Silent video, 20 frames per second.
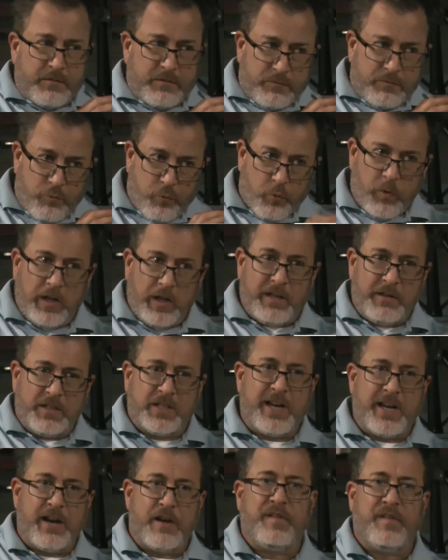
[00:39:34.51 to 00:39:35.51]
really
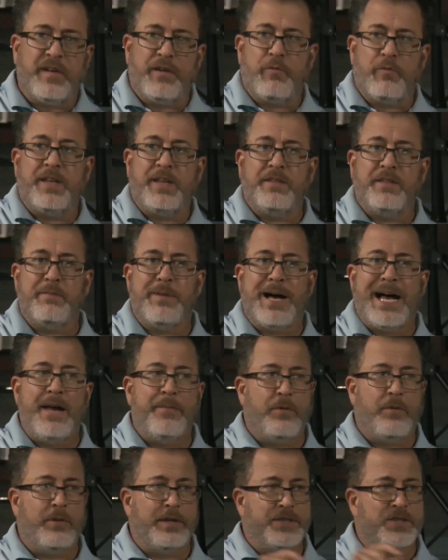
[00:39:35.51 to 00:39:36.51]
carefully reading the
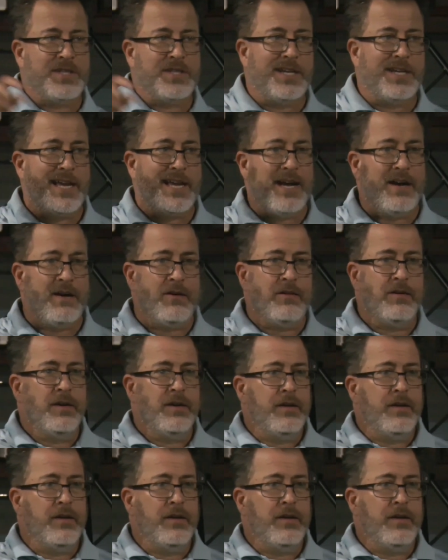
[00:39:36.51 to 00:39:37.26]
Bible and seeing how